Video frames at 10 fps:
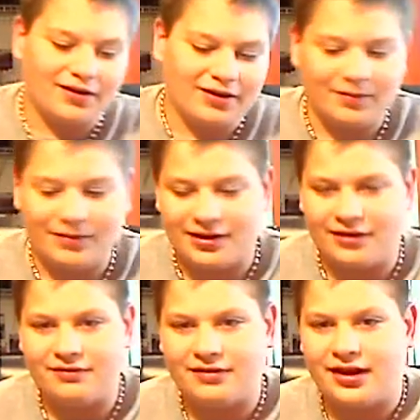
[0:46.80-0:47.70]
coming
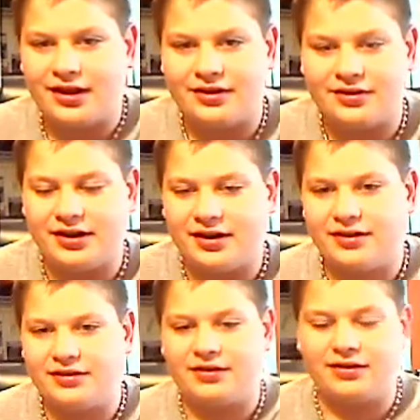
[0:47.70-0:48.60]
out and
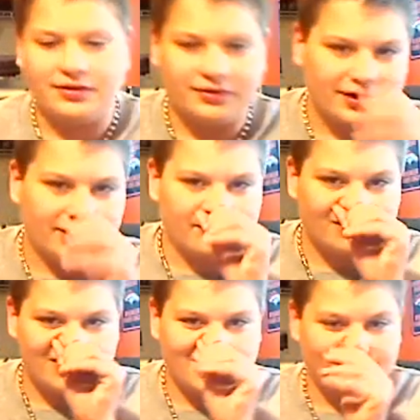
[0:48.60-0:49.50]
taking the title
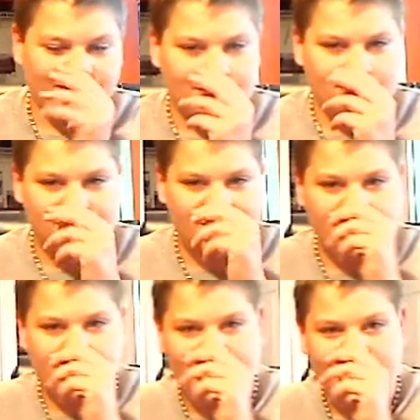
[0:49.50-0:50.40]
away from
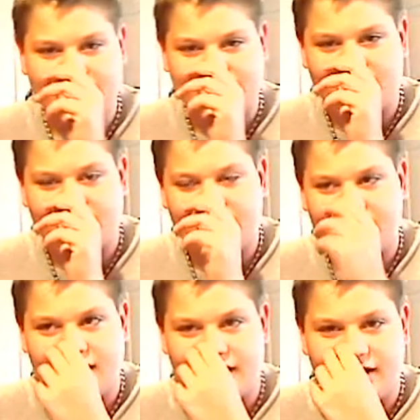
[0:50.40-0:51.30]
Shinhubasa.
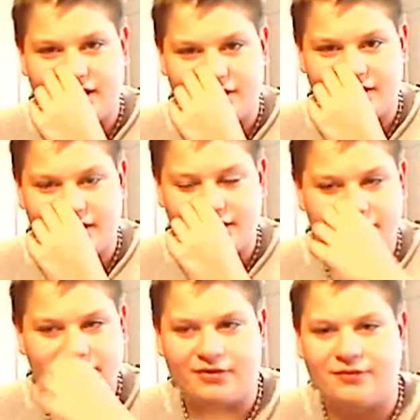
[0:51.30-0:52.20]
And then
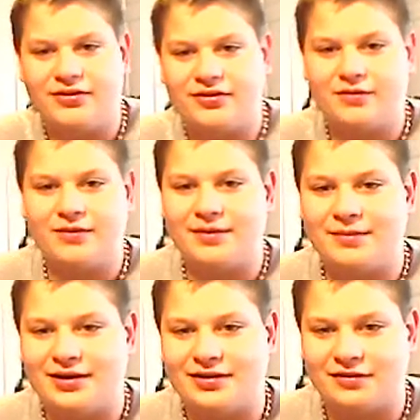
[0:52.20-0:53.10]
we were whisked away
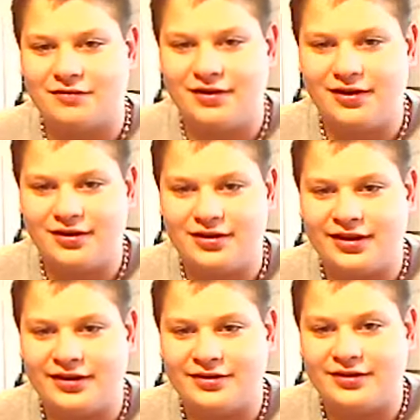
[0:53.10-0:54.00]
back to the ring,
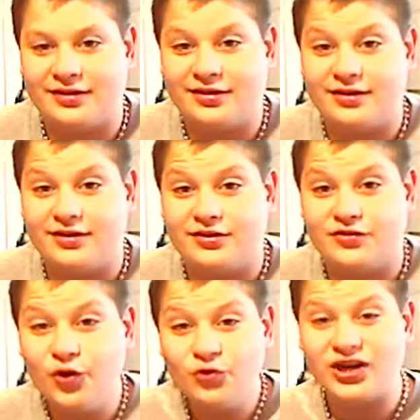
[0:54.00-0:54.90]
and
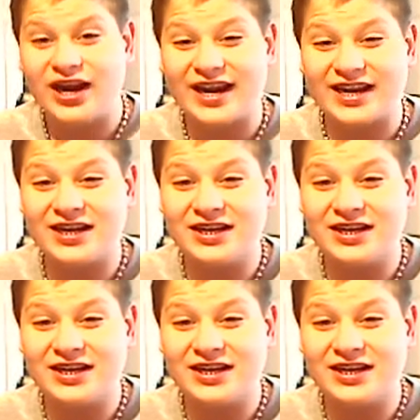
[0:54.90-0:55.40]
New Jack!